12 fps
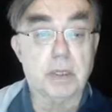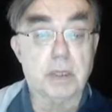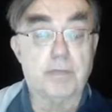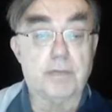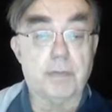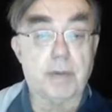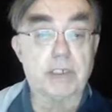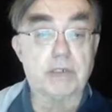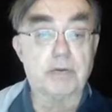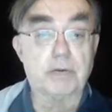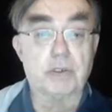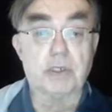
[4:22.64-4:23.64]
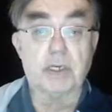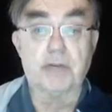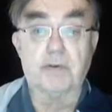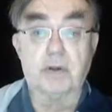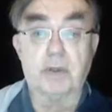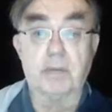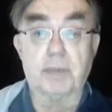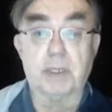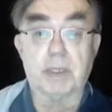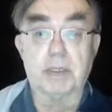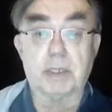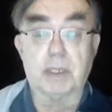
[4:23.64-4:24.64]
information retrieval,
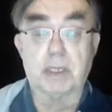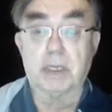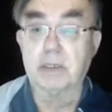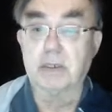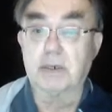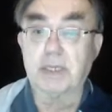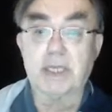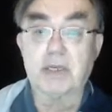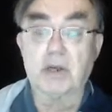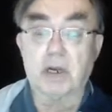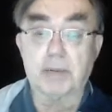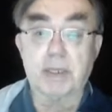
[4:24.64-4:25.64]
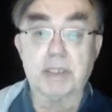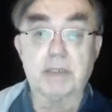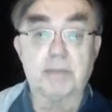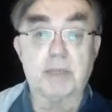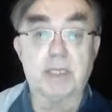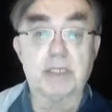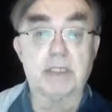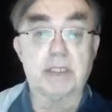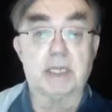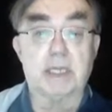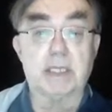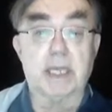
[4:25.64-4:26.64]
but uh, sorry, in e-commerce and places
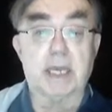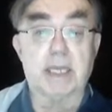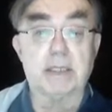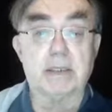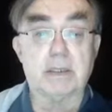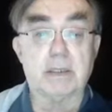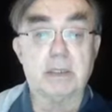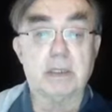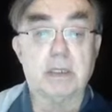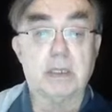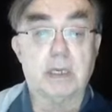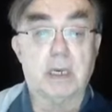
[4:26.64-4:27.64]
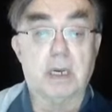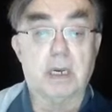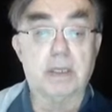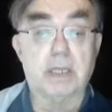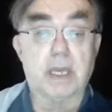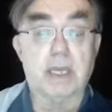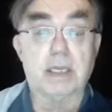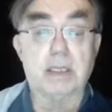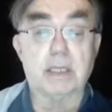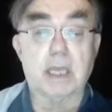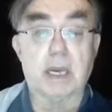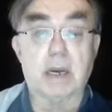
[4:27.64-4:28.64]
like that. Uh, they
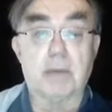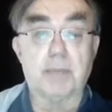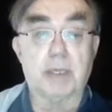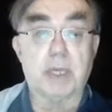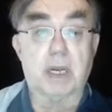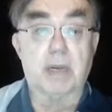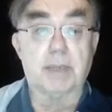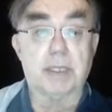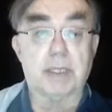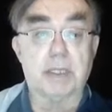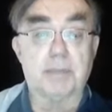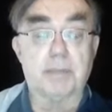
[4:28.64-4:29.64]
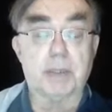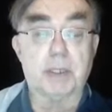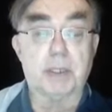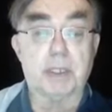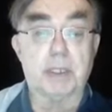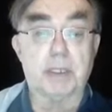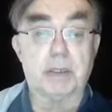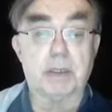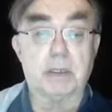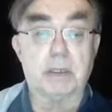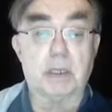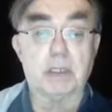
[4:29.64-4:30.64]
are now becoming uh, built
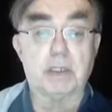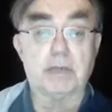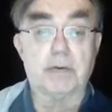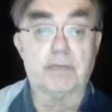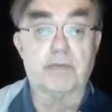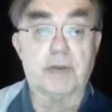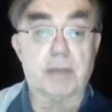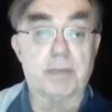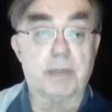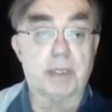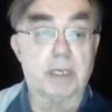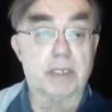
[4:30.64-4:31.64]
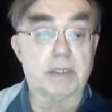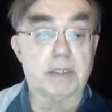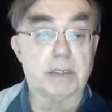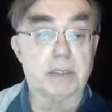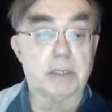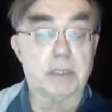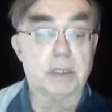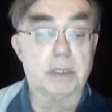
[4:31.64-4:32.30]
into lots of different applications.